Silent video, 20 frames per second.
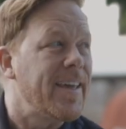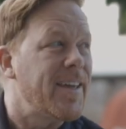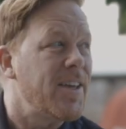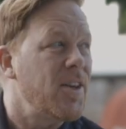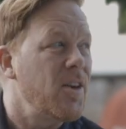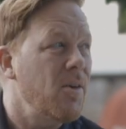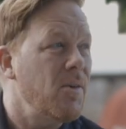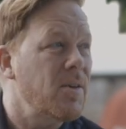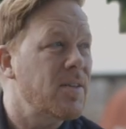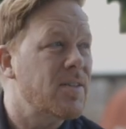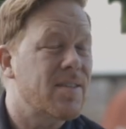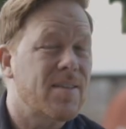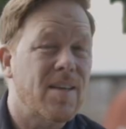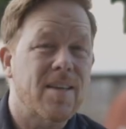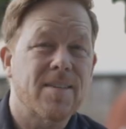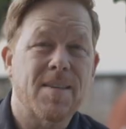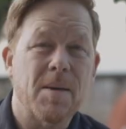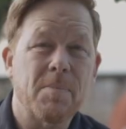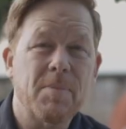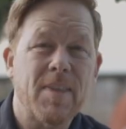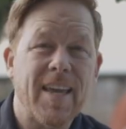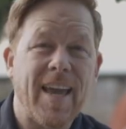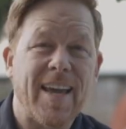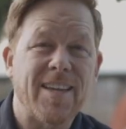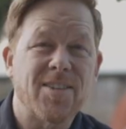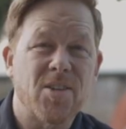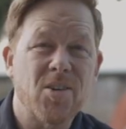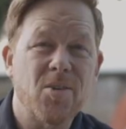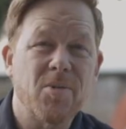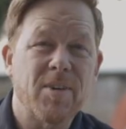you know, it's something
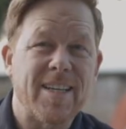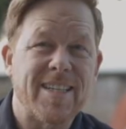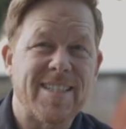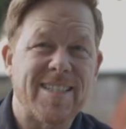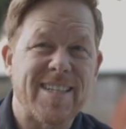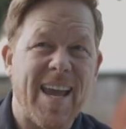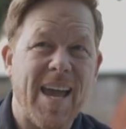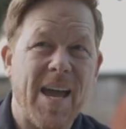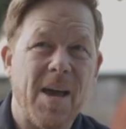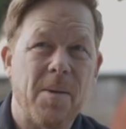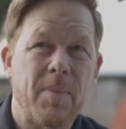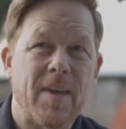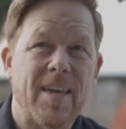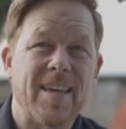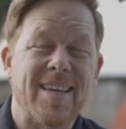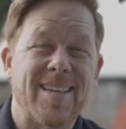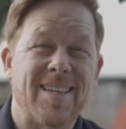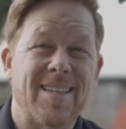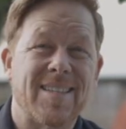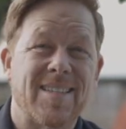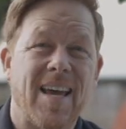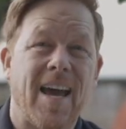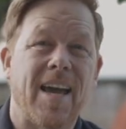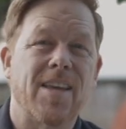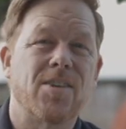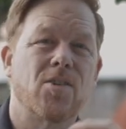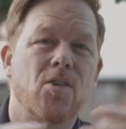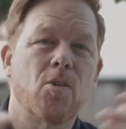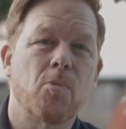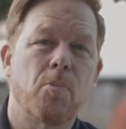I do in a jam is
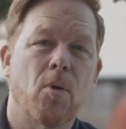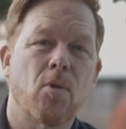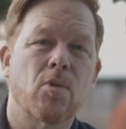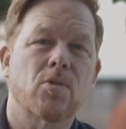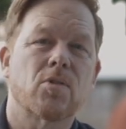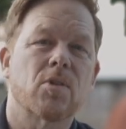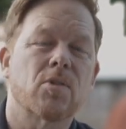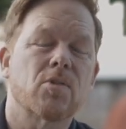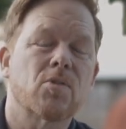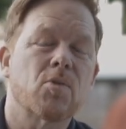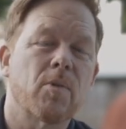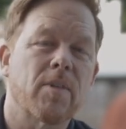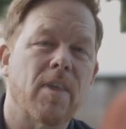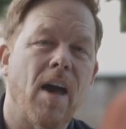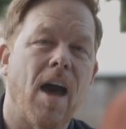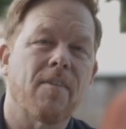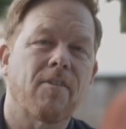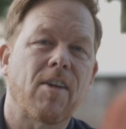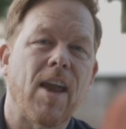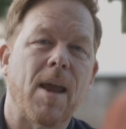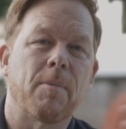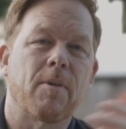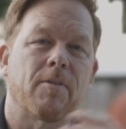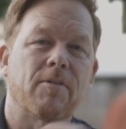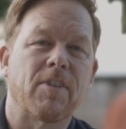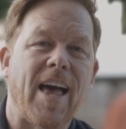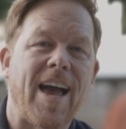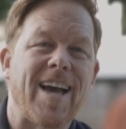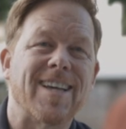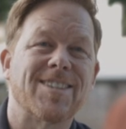I do portraits with off-camera
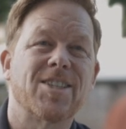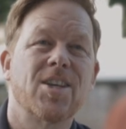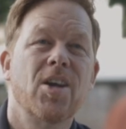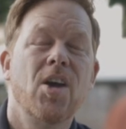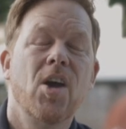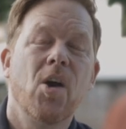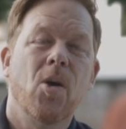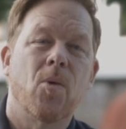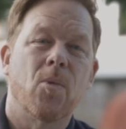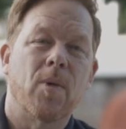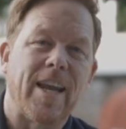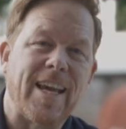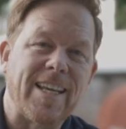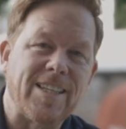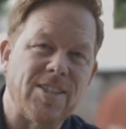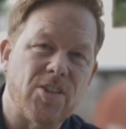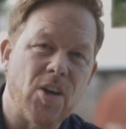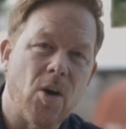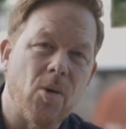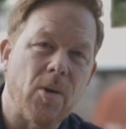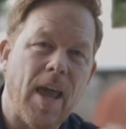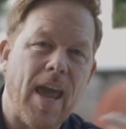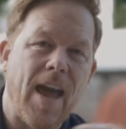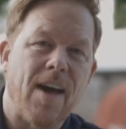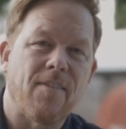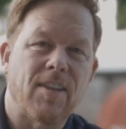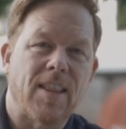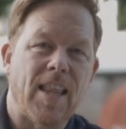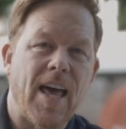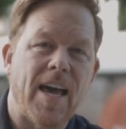flash when I don't
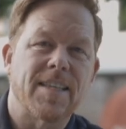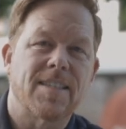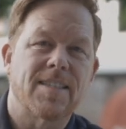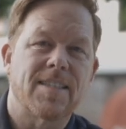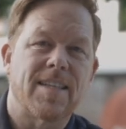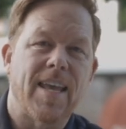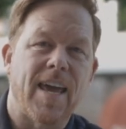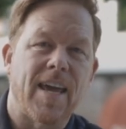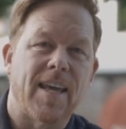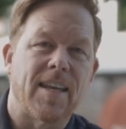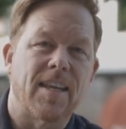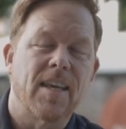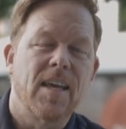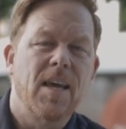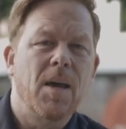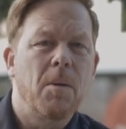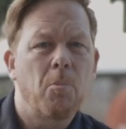have a light stand.